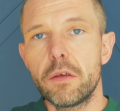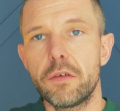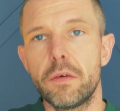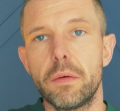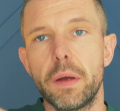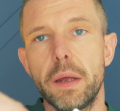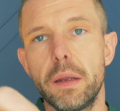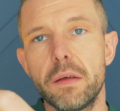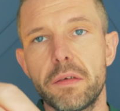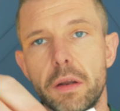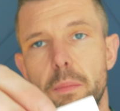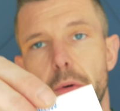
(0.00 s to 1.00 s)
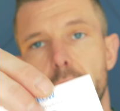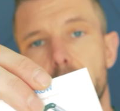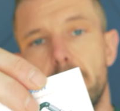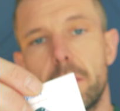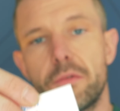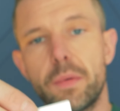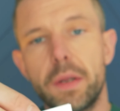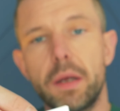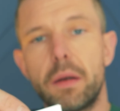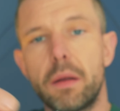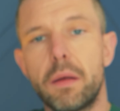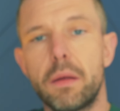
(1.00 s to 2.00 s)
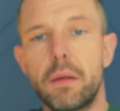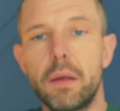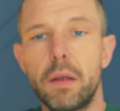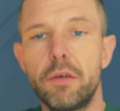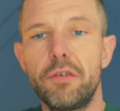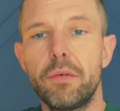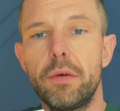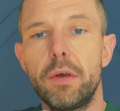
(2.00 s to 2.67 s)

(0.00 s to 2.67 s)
So in this little book that comes with it, it'll show